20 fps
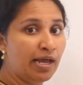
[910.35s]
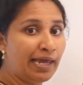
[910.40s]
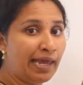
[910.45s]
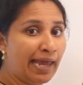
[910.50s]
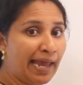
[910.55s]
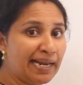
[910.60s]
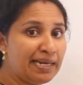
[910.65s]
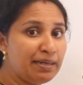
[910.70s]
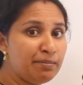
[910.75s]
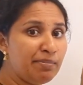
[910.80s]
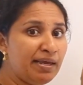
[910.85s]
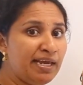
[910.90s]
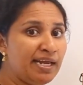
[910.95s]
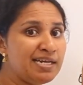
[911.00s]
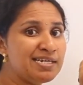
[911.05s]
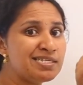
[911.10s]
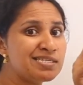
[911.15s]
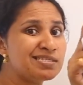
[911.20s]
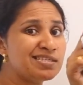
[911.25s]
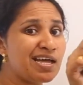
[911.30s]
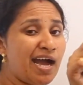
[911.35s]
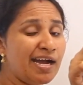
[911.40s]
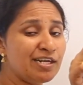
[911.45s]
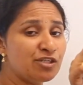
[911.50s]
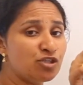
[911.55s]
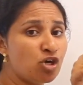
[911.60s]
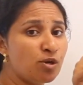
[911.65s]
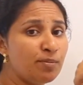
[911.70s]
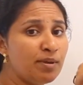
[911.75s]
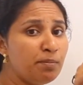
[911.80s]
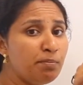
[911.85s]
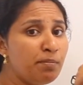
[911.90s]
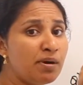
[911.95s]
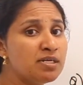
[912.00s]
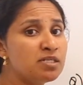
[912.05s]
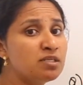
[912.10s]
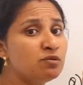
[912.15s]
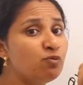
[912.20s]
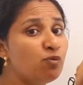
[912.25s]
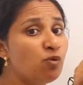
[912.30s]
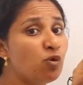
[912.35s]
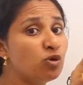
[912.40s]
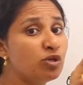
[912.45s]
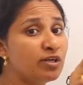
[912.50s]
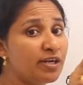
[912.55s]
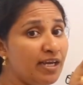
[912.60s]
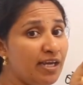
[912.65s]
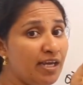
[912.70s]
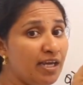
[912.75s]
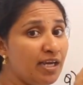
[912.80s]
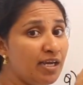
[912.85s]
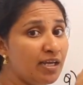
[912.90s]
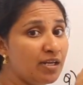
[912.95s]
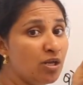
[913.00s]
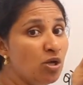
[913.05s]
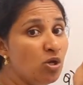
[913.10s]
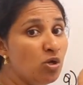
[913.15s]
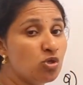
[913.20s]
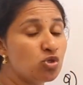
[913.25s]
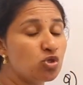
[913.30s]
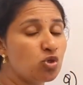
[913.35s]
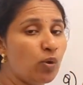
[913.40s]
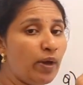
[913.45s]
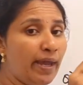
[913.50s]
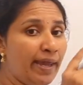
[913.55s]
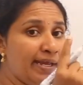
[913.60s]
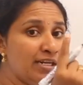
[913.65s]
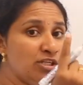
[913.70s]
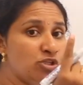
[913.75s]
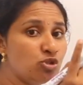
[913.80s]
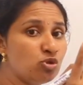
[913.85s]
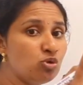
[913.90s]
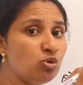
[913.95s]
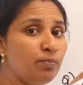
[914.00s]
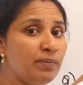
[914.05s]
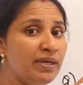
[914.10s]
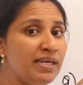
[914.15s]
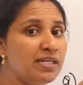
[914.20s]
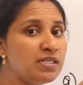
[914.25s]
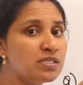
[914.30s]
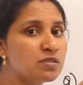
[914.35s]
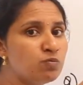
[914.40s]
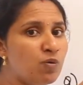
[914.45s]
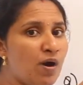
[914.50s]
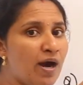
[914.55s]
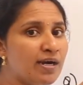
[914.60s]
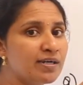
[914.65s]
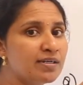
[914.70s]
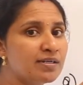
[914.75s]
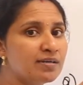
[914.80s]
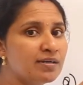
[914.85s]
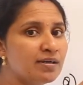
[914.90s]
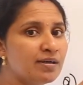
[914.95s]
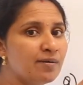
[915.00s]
N means atomic mass 14. So N2 means what?